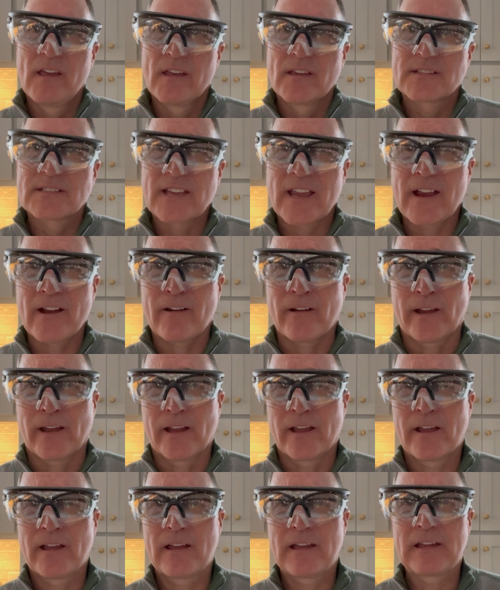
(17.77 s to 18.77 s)
Scary.
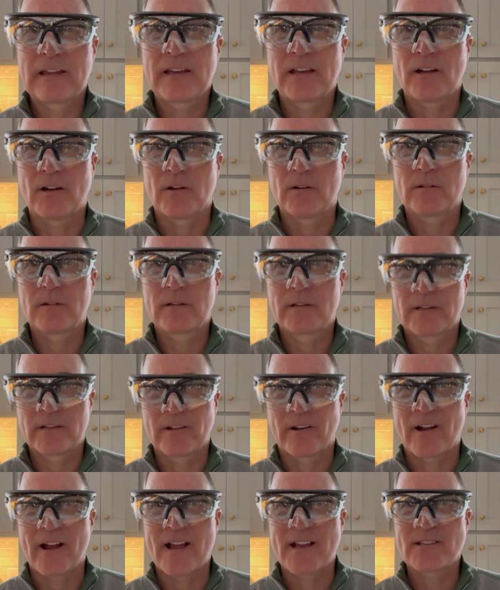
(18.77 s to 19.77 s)
You know,
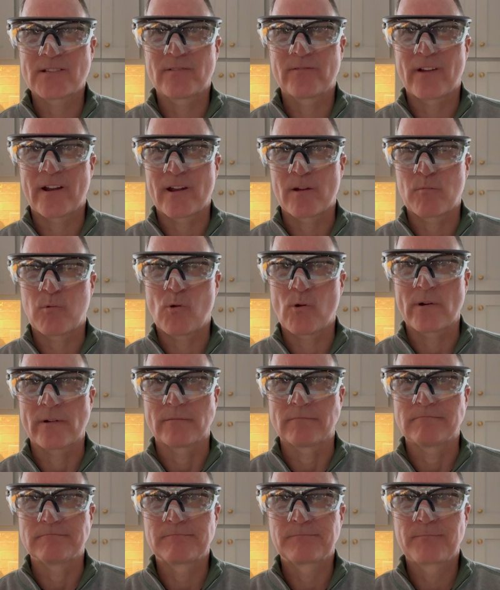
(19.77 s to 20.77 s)
your eyes are very
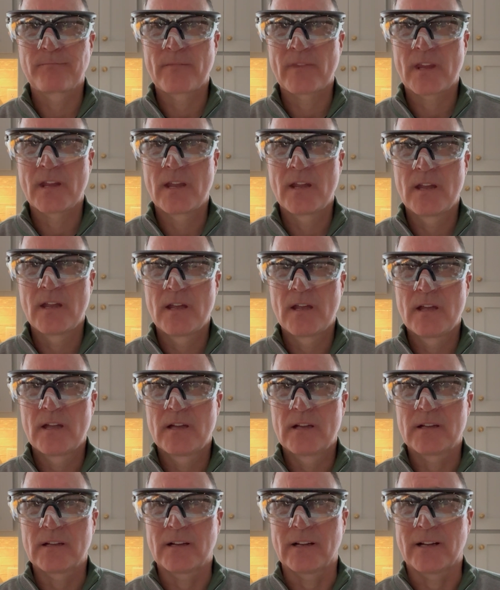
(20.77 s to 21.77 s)
important.
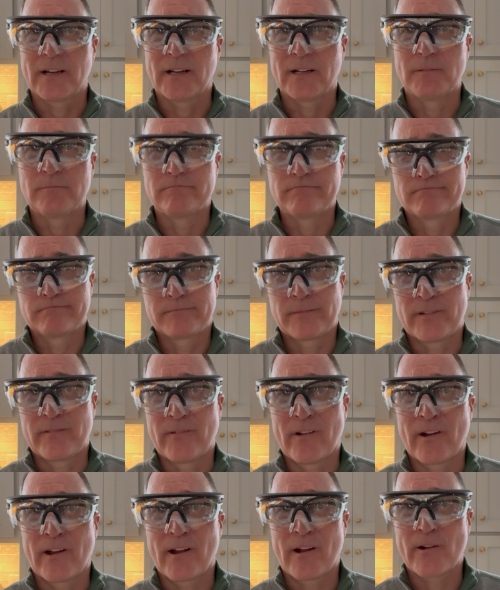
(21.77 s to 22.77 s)
Be
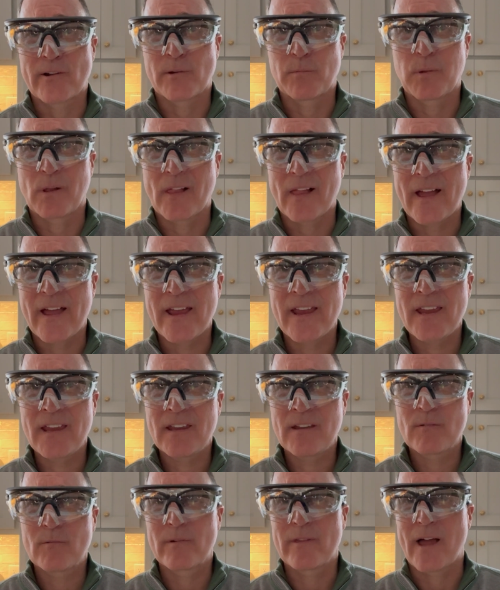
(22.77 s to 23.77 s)
very hard to play
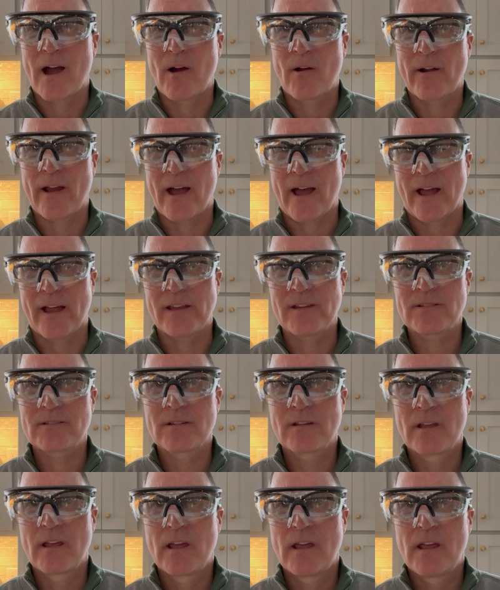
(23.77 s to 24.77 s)
without eyes.
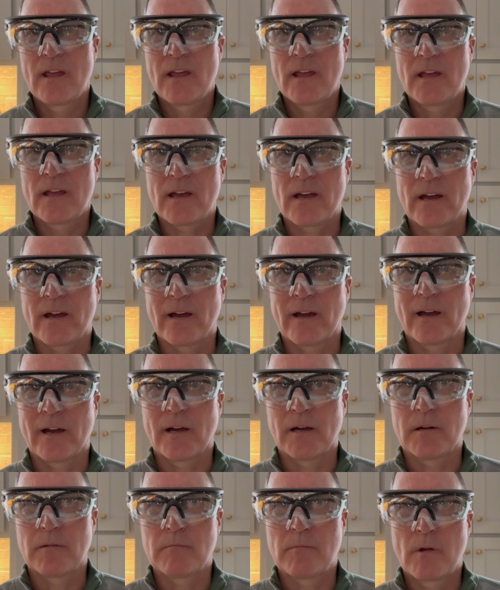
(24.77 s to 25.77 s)

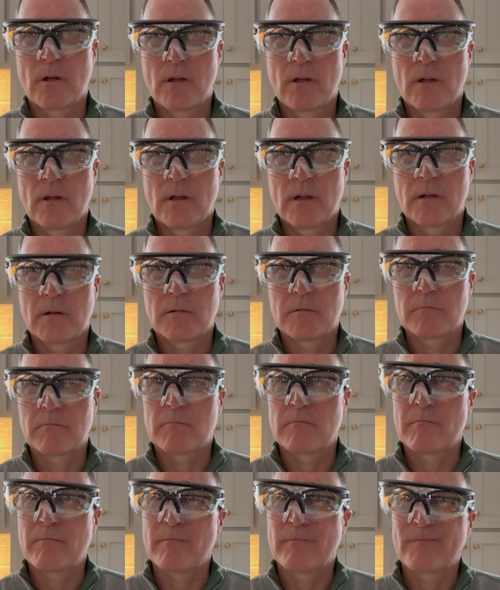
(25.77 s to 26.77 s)

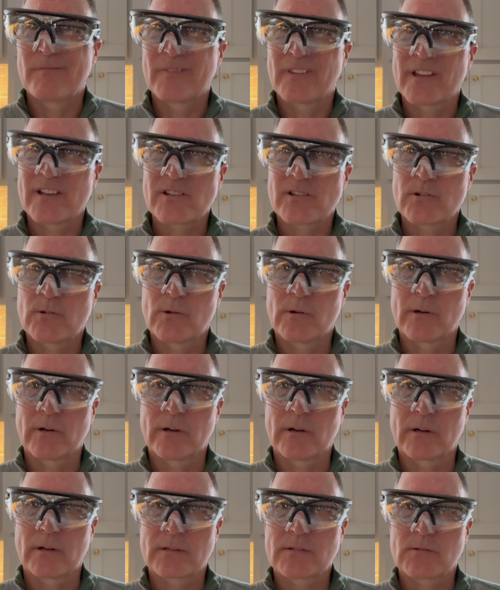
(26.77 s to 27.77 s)
Unless you
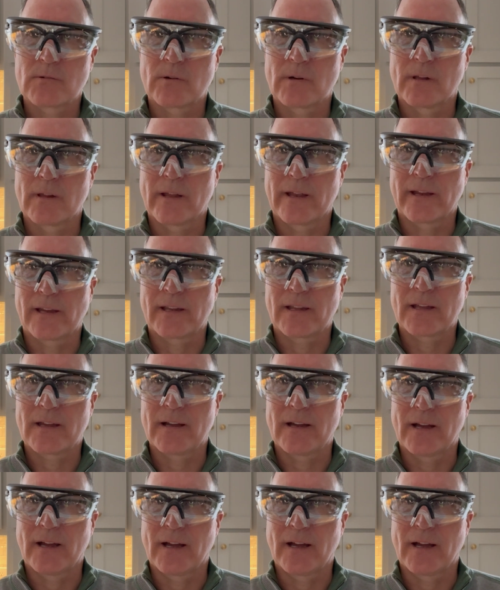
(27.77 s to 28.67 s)
were sort of like